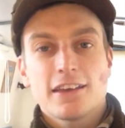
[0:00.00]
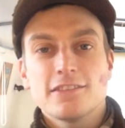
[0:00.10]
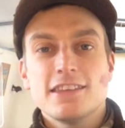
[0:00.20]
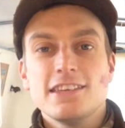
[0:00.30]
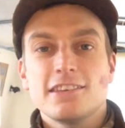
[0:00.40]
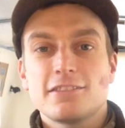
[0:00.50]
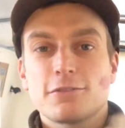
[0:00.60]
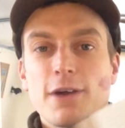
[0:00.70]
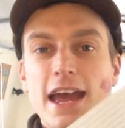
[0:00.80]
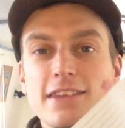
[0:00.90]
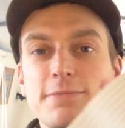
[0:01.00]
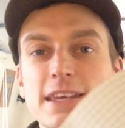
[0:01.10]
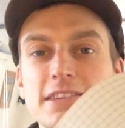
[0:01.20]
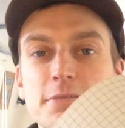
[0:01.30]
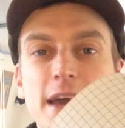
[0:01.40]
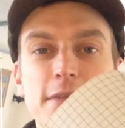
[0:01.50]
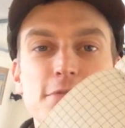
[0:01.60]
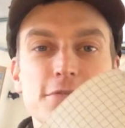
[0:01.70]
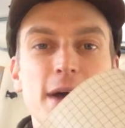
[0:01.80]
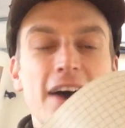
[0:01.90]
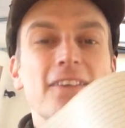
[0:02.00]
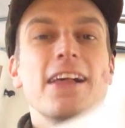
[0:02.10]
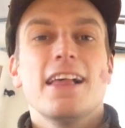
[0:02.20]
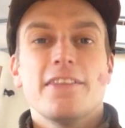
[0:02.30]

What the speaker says: because these are squared pieces of paper as well,